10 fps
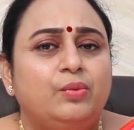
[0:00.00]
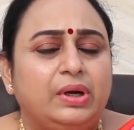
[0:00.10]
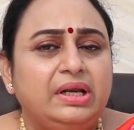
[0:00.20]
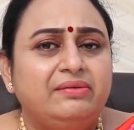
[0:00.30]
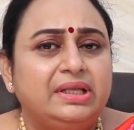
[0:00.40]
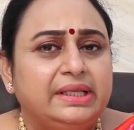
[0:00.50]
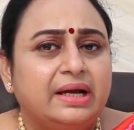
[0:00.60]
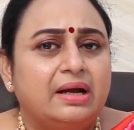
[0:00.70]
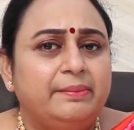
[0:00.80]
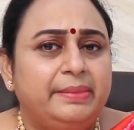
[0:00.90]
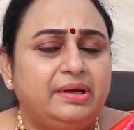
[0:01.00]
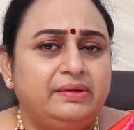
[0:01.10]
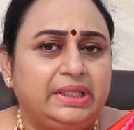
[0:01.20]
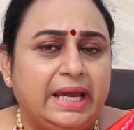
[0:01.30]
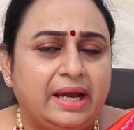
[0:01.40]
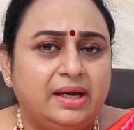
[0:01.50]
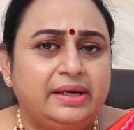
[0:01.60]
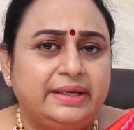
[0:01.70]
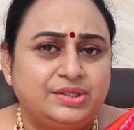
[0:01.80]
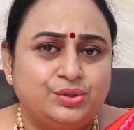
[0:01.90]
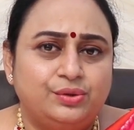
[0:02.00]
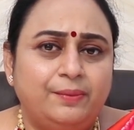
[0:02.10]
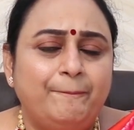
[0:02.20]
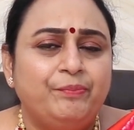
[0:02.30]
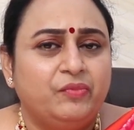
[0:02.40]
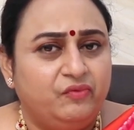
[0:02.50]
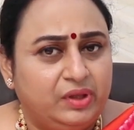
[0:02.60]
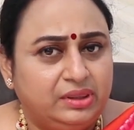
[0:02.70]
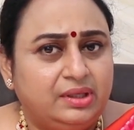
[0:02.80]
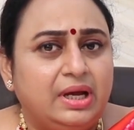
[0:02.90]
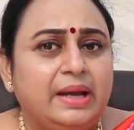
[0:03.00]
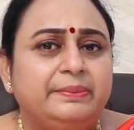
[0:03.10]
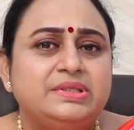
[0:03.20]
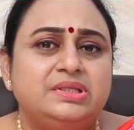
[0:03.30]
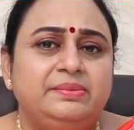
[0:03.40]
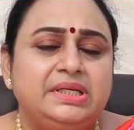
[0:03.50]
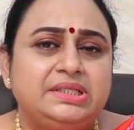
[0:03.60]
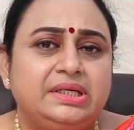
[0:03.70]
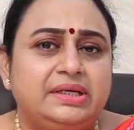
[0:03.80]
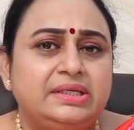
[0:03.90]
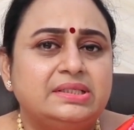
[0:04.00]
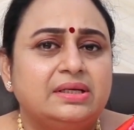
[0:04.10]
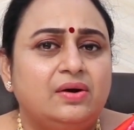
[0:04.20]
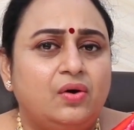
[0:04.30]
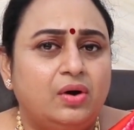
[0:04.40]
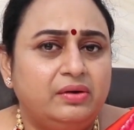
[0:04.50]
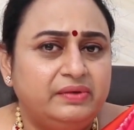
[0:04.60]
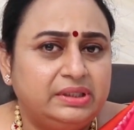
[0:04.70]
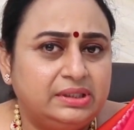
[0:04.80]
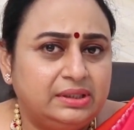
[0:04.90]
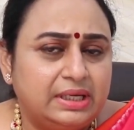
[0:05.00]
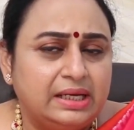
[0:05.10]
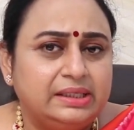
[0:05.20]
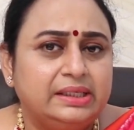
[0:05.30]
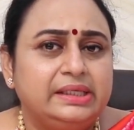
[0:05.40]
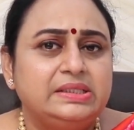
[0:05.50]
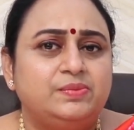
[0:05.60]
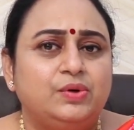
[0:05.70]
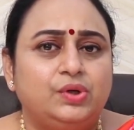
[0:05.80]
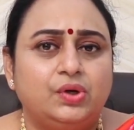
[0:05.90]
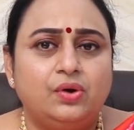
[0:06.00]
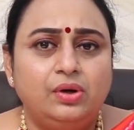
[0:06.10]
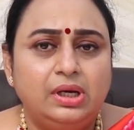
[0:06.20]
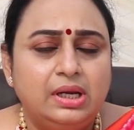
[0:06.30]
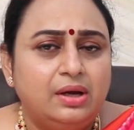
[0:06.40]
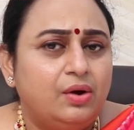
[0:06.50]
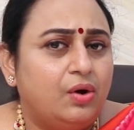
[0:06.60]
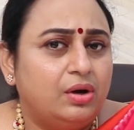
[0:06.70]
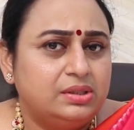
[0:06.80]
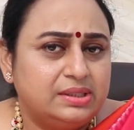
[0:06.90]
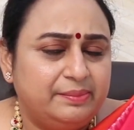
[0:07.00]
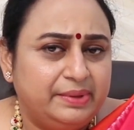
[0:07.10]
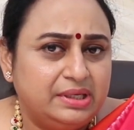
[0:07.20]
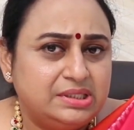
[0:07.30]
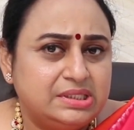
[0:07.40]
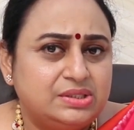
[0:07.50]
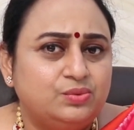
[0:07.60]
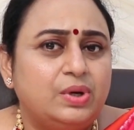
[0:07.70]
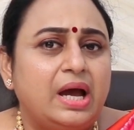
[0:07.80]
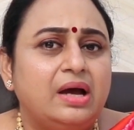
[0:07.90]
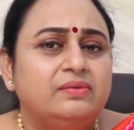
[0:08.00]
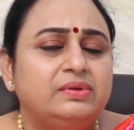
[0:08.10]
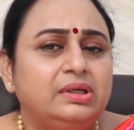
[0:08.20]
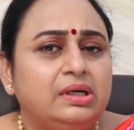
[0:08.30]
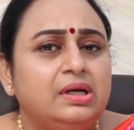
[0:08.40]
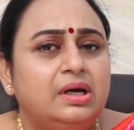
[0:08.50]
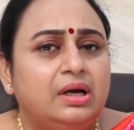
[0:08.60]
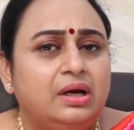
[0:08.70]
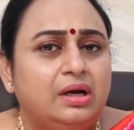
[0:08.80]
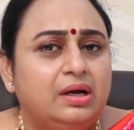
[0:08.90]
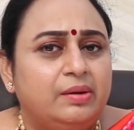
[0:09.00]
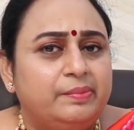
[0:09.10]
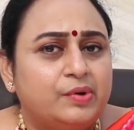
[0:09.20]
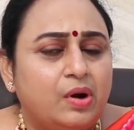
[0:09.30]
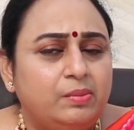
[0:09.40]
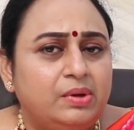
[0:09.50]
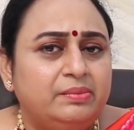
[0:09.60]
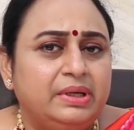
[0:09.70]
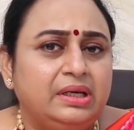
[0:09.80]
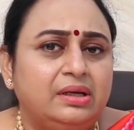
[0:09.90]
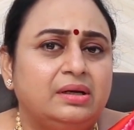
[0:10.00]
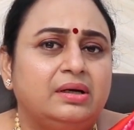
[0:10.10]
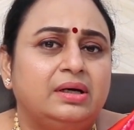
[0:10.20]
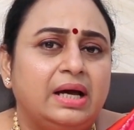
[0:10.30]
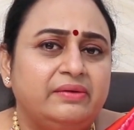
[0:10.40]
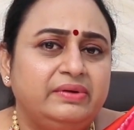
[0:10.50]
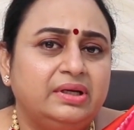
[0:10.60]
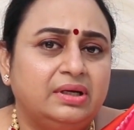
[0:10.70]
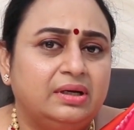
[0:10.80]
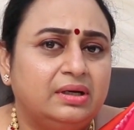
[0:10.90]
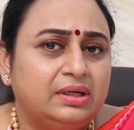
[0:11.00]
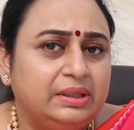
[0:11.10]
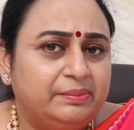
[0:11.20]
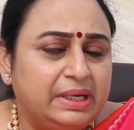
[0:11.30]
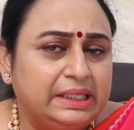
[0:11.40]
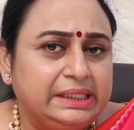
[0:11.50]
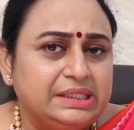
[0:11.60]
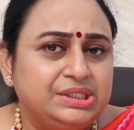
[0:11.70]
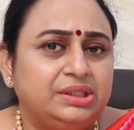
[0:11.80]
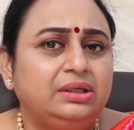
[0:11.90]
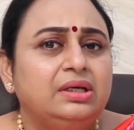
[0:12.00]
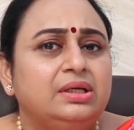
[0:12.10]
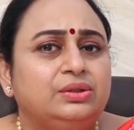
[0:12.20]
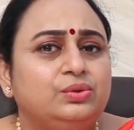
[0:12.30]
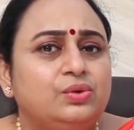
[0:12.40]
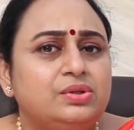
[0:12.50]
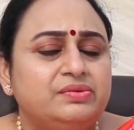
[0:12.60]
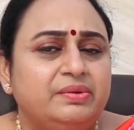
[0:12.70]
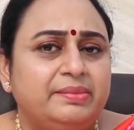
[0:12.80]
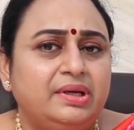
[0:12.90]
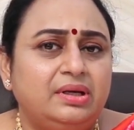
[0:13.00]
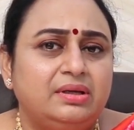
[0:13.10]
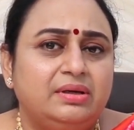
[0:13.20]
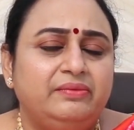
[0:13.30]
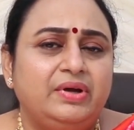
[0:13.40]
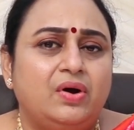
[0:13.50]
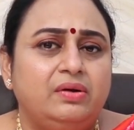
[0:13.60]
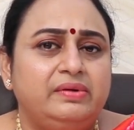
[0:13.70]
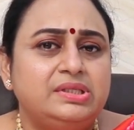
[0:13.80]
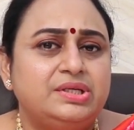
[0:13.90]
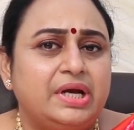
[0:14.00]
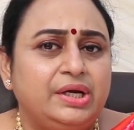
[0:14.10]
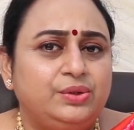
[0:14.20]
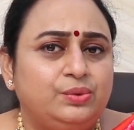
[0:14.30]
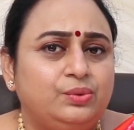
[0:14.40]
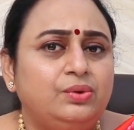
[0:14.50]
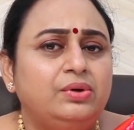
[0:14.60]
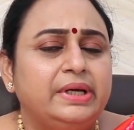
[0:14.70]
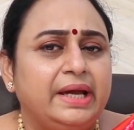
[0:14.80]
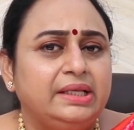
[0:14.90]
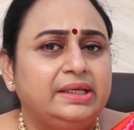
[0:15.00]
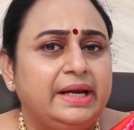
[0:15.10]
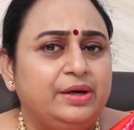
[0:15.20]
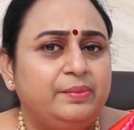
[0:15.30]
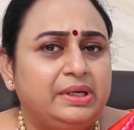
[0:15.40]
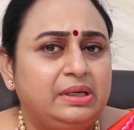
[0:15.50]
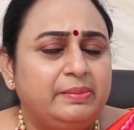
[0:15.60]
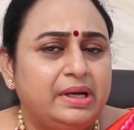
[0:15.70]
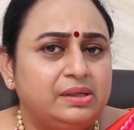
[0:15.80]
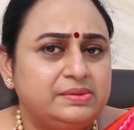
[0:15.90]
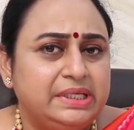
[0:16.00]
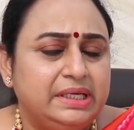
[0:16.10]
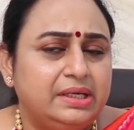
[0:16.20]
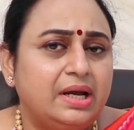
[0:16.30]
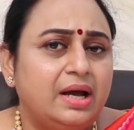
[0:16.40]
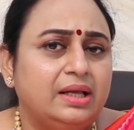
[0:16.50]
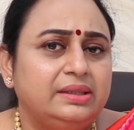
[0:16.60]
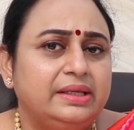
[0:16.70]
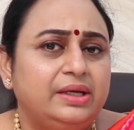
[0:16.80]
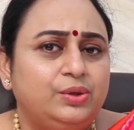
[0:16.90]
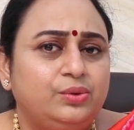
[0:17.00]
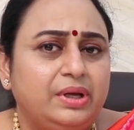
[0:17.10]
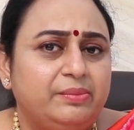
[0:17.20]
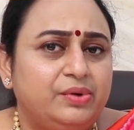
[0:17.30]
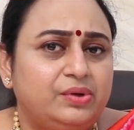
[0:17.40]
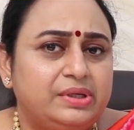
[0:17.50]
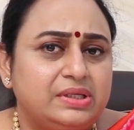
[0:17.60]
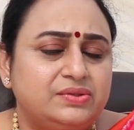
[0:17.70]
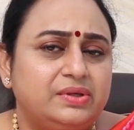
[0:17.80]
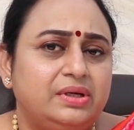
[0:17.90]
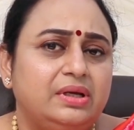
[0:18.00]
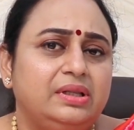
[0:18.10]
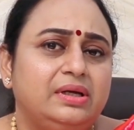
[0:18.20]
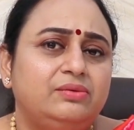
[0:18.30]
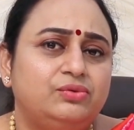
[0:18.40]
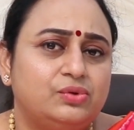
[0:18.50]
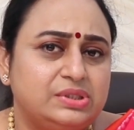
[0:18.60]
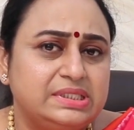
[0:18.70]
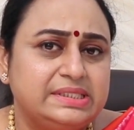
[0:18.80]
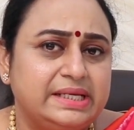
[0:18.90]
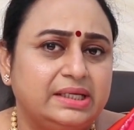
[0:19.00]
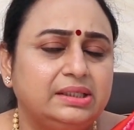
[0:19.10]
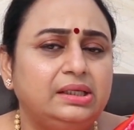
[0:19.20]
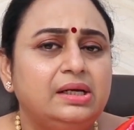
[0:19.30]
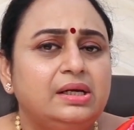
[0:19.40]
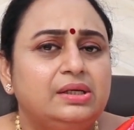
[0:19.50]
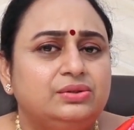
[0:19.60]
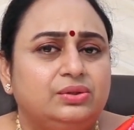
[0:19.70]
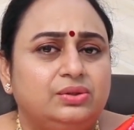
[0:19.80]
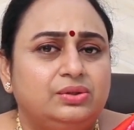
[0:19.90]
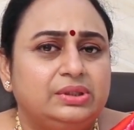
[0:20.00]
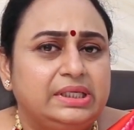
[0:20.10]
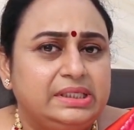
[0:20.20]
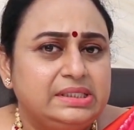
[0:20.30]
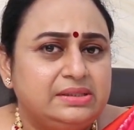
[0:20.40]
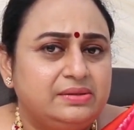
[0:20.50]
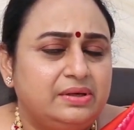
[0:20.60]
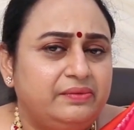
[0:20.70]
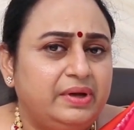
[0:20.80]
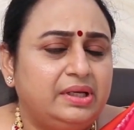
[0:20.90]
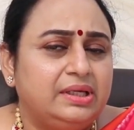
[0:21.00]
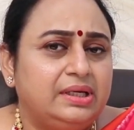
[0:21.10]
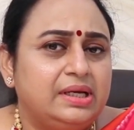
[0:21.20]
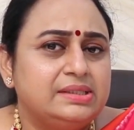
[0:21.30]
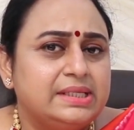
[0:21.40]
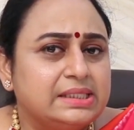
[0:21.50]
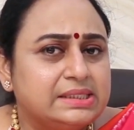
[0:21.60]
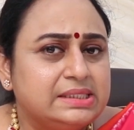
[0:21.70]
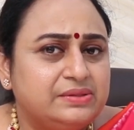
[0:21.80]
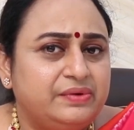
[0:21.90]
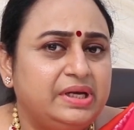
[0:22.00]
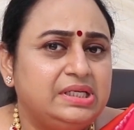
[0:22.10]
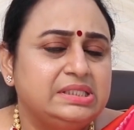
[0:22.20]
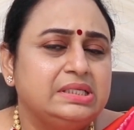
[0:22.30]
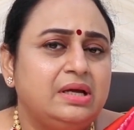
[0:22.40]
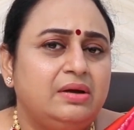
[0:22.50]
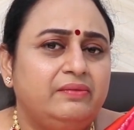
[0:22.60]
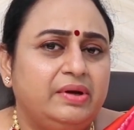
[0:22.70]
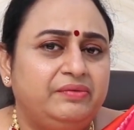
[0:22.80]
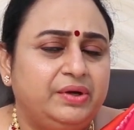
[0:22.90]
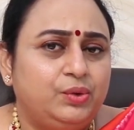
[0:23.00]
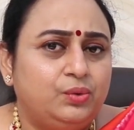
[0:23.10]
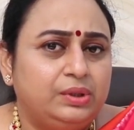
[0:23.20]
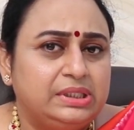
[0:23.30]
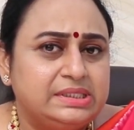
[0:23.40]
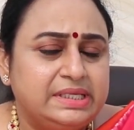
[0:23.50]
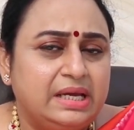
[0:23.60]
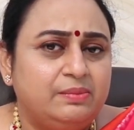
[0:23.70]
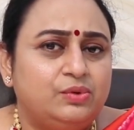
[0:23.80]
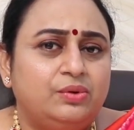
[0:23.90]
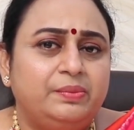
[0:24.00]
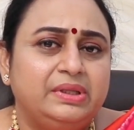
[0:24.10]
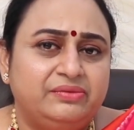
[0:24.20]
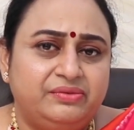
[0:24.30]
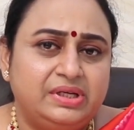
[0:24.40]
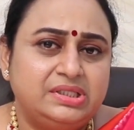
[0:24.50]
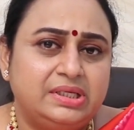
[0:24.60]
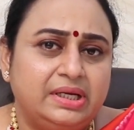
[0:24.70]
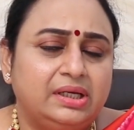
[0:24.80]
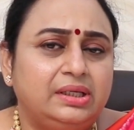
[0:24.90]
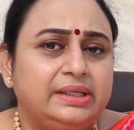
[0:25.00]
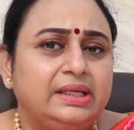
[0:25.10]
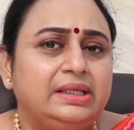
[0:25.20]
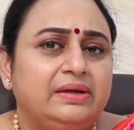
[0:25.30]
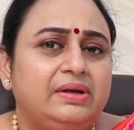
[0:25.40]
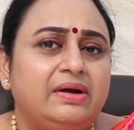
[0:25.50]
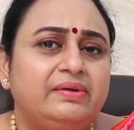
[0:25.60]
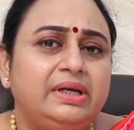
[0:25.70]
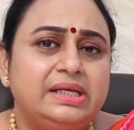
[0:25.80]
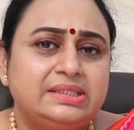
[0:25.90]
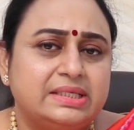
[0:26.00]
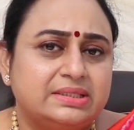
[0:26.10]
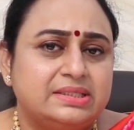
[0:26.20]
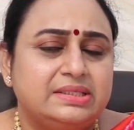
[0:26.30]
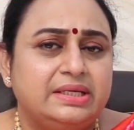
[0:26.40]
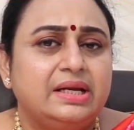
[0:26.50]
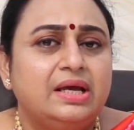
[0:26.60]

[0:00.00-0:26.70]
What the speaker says: Only when they compare with the younger age group, with the hyperstimulation risk or with the antagonist protocol, or some patients who have a problem in having implantation, those women we always try to do either endometrial biopsy era and then do embryo transfer in a frozen cycle. So that is where the success varies. If we do in the same group in the fresh cycle, then they will have a less success rate.